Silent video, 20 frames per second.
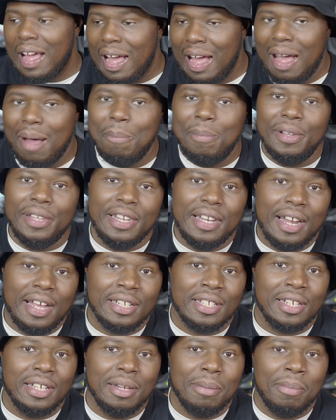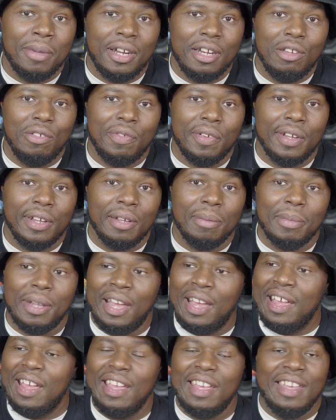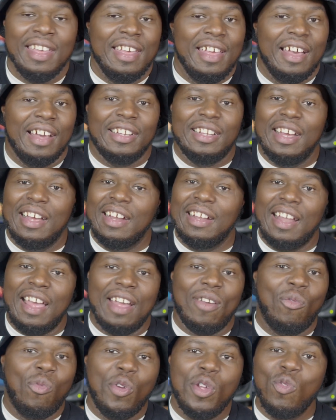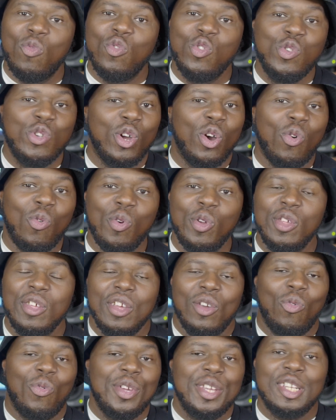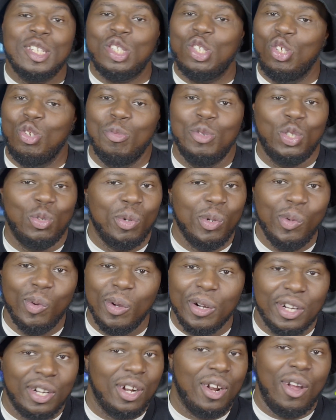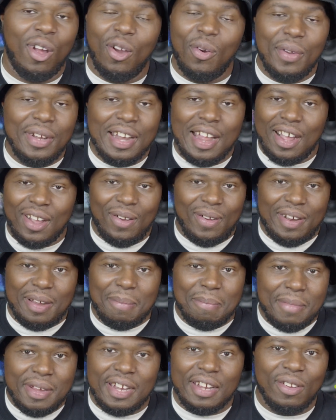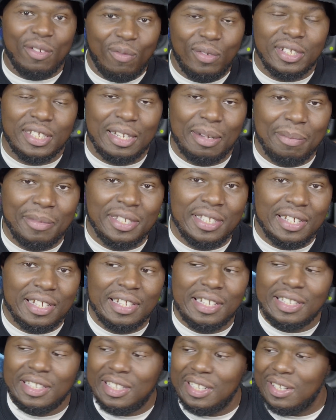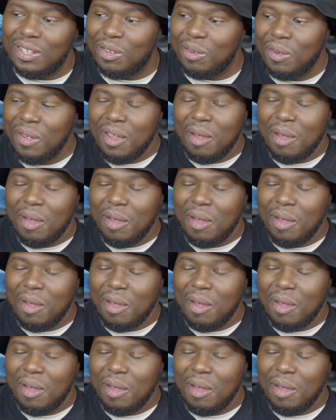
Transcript: I believe that's good money, fam. Like we as humans, we want it all. We're not gonna admit when something is a good deal,